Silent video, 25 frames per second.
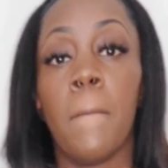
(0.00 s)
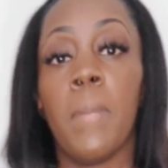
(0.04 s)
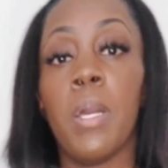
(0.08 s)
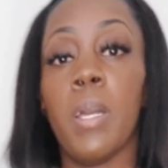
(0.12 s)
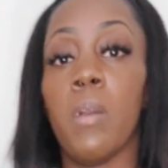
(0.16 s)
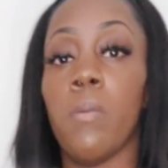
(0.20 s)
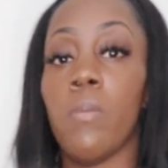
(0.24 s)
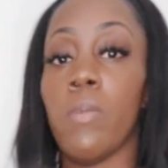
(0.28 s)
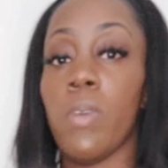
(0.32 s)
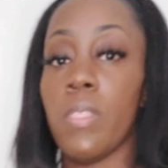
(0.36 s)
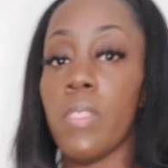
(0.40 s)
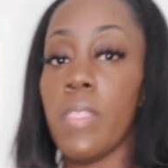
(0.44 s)

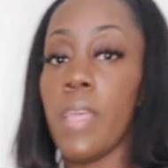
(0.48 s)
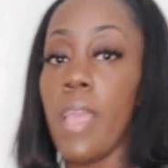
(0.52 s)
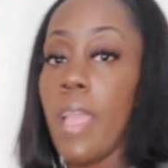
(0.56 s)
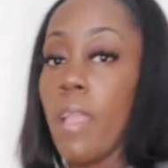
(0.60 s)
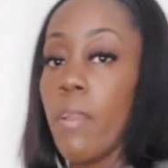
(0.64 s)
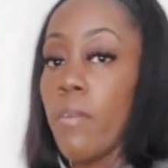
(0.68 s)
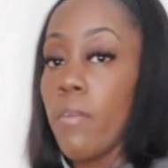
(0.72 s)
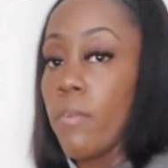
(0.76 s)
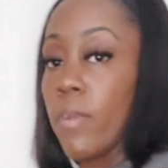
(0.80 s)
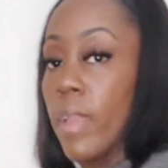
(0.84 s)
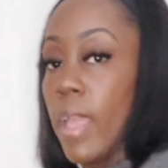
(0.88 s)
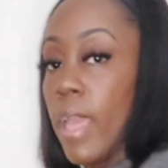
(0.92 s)
But what
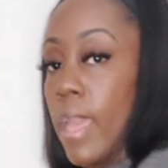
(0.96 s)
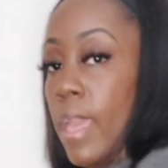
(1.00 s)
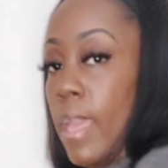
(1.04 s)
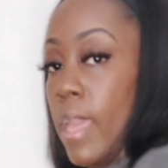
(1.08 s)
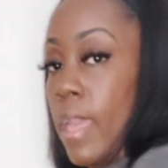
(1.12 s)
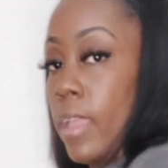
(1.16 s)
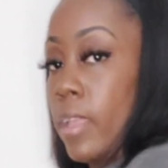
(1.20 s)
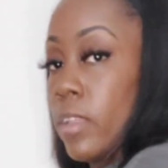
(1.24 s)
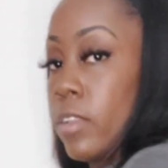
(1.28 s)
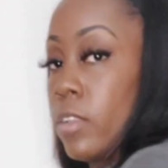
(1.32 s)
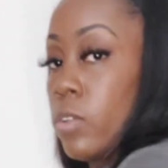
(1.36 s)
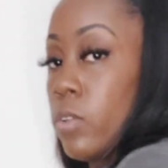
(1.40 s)
that
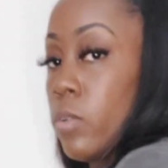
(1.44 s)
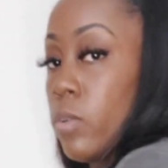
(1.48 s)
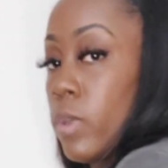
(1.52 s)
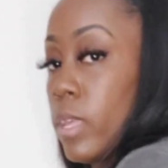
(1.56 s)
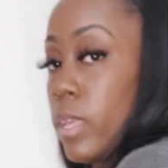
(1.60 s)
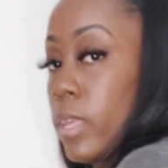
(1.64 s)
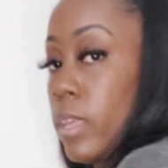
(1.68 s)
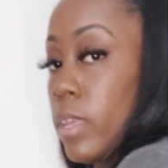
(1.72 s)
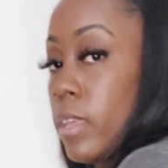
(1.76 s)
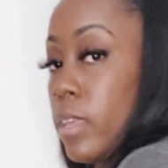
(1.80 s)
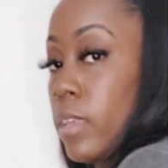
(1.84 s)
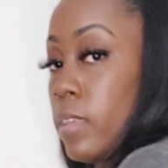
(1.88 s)
rag do
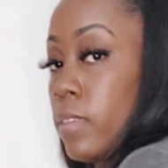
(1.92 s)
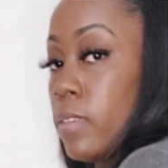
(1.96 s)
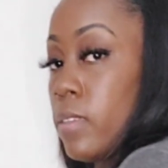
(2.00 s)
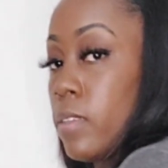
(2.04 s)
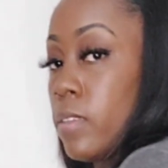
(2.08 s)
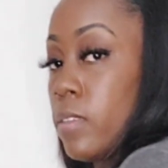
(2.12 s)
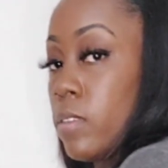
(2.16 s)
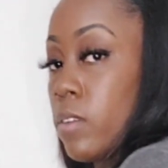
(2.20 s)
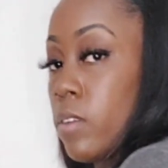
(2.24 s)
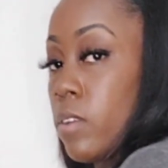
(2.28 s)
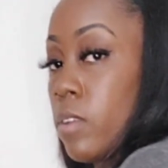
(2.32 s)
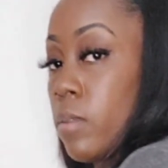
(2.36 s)
is
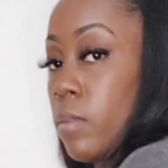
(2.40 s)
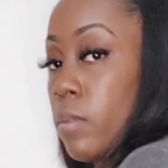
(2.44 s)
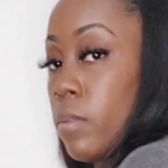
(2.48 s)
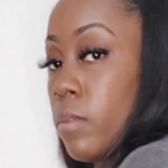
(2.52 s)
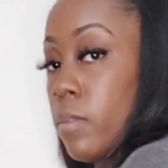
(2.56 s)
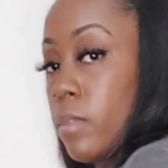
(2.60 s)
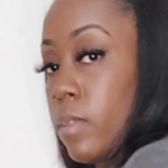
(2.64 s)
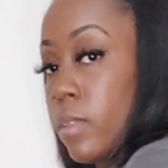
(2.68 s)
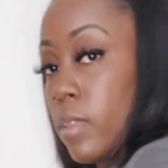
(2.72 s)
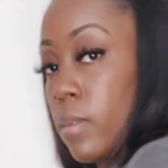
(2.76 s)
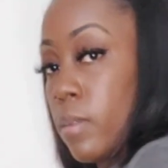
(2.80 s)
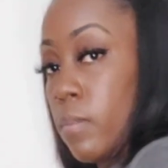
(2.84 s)
it's going to
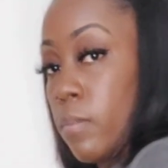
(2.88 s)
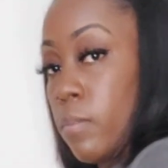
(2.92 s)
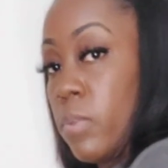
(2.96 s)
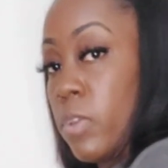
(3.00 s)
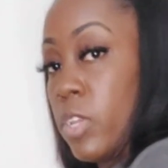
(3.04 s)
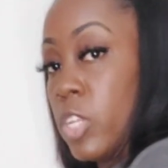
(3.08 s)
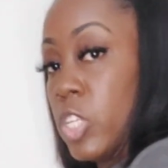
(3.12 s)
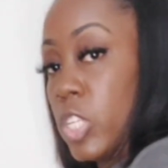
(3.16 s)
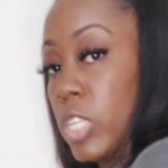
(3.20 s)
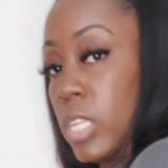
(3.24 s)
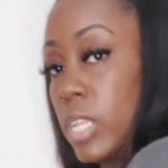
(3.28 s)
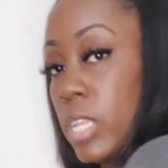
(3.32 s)

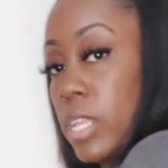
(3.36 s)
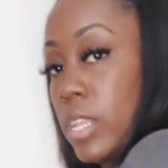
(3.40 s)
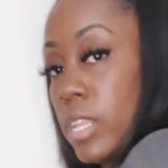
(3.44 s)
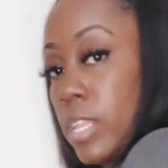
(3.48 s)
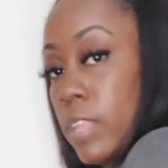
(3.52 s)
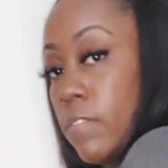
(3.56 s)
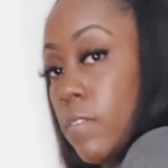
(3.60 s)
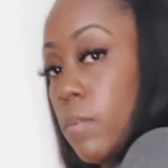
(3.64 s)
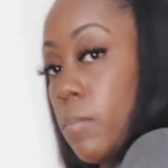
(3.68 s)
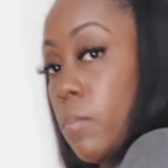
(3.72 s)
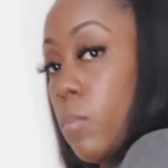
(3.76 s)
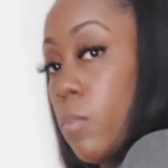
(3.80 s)
push it
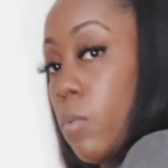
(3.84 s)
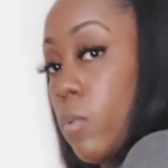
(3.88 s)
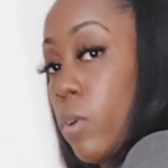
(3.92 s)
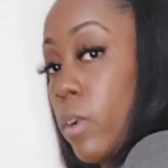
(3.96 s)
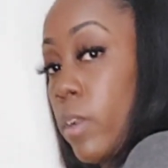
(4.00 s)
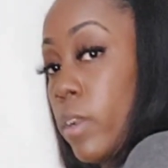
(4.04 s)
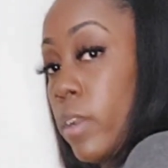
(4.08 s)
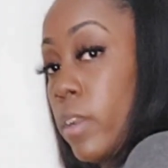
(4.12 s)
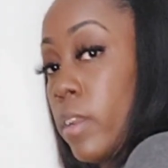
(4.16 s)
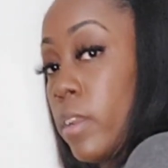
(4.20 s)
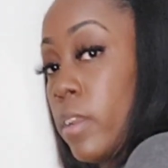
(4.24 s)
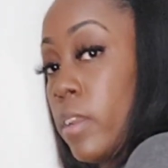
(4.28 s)
in even
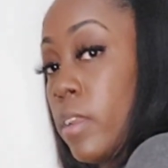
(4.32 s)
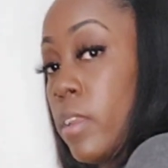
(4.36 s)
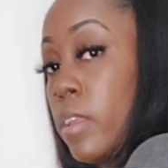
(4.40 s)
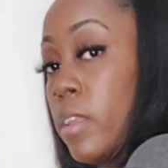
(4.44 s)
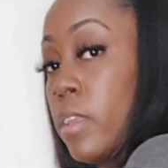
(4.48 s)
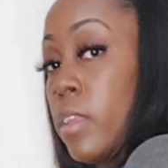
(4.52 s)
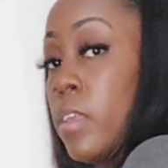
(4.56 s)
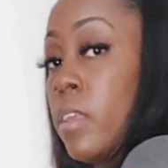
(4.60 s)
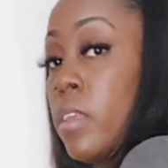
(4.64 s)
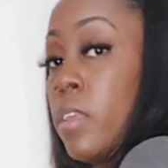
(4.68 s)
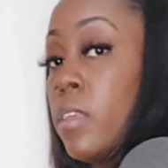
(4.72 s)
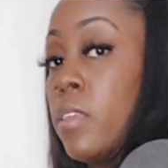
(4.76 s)
more
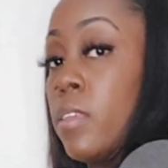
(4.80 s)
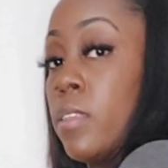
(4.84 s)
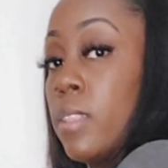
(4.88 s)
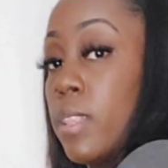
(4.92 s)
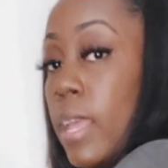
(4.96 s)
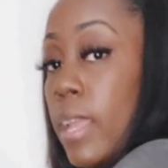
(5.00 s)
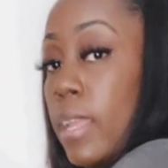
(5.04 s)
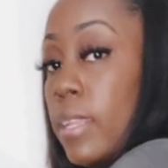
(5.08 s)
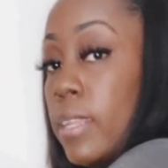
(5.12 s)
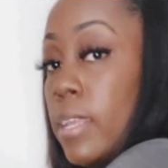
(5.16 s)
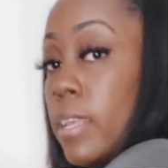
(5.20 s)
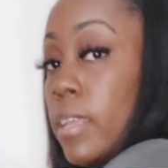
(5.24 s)

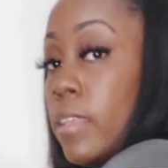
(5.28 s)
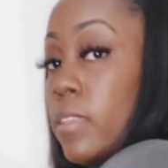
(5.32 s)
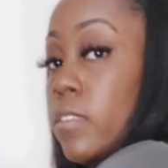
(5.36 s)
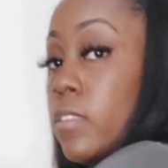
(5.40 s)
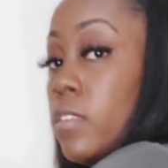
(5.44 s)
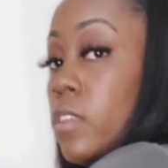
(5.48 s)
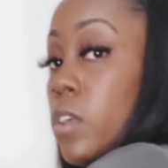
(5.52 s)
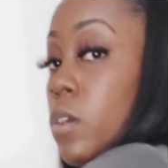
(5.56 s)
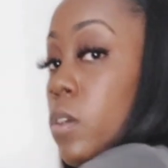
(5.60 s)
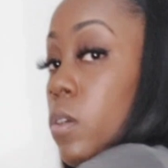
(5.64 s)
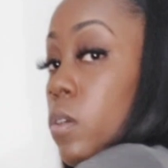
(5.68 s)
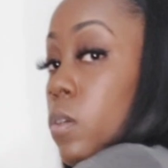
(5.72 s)
like that.
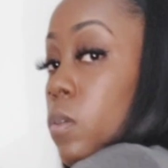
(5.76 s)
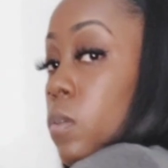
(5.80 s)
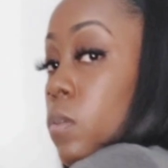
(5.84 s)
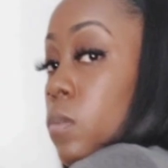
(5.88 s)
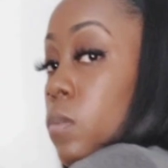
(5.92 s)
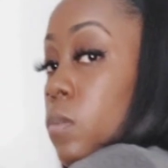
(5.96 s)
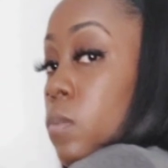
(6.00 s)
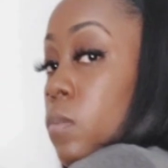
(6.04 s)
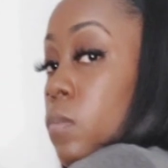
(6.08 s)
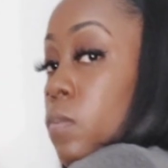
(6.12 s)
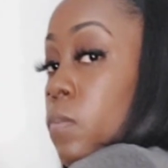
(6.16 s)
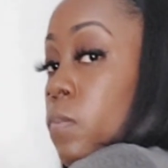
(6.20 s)

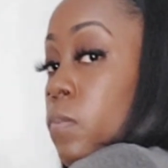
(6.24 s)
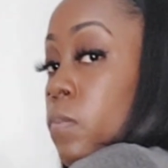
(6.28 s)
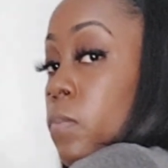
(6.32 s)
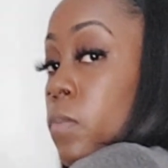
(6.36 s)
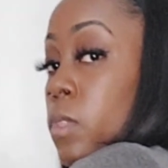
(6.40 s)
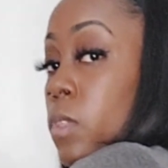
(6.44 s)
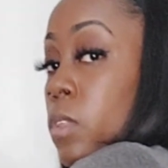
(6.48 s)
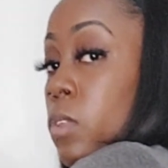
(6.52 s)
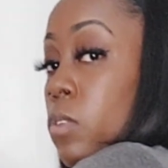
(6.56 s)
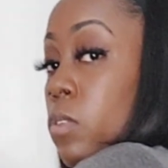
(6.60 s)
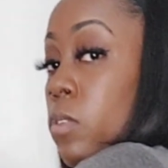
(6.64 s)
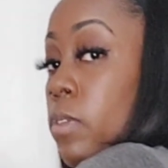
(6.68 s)
So
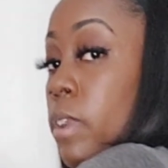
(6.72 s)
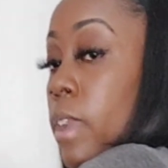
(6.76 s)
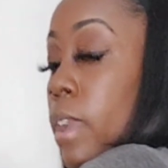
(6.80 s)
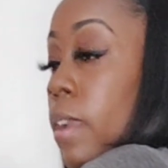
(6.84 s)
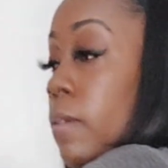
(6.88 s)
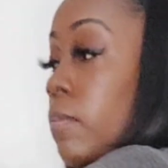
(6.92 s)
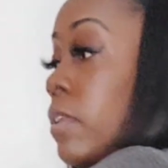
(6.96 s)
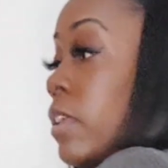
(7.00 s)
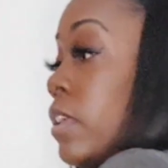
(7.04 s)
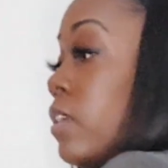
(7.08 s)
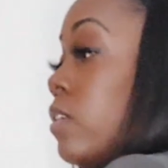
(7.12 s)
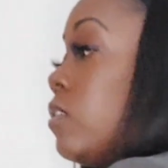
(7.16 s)
you
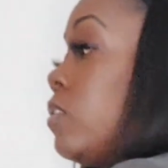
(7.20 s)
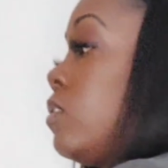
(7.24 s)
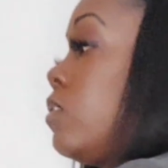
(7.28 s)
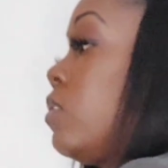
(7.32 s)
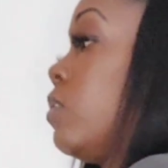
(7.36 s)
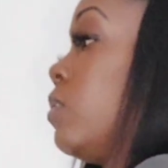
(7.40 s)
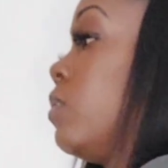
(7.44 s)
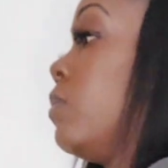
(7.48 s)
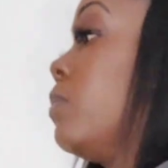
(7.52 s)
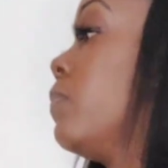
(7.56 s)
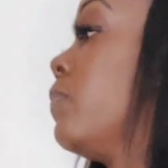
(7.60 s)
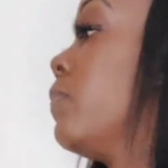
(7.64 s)
grab these
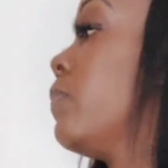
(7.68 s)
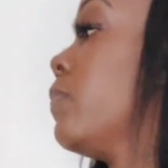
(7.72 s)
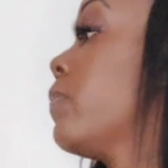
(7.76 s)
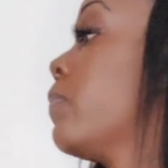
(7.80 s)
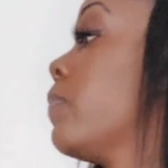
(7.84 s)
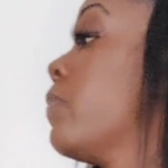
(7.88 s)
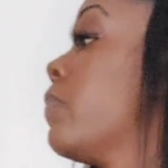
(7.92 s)
two.